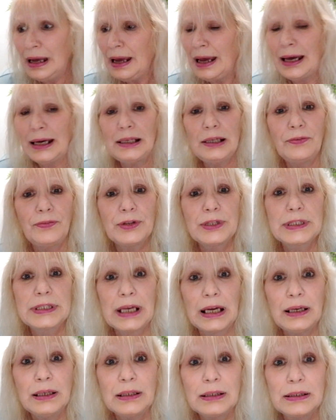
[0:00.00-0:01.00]
And if it's
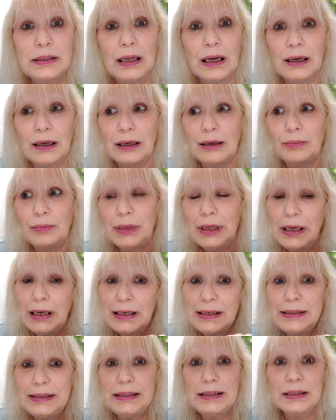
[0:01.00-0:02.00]
getting
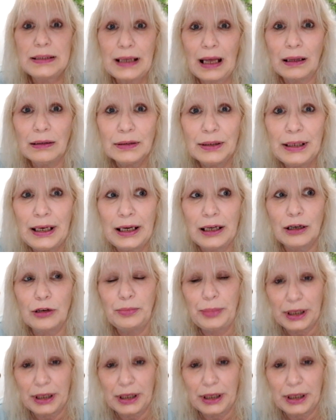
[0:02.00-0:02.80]
desalinated